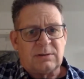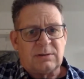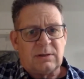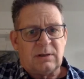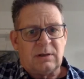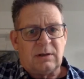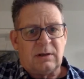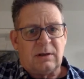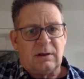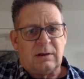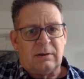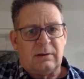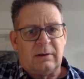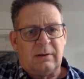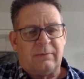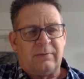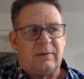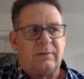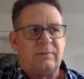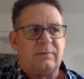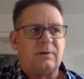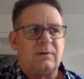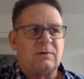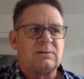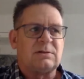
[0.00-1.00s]
and I think
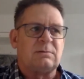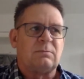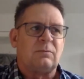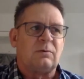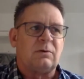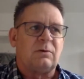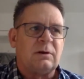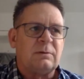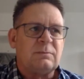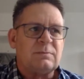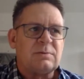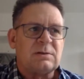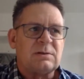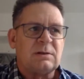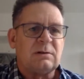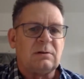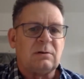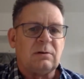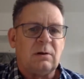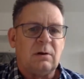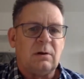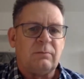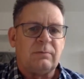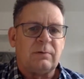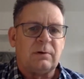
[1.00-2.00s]
there's some crimson
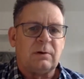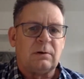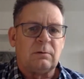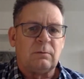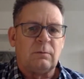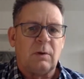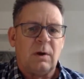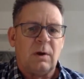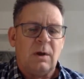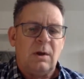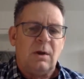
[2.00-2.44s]
clover,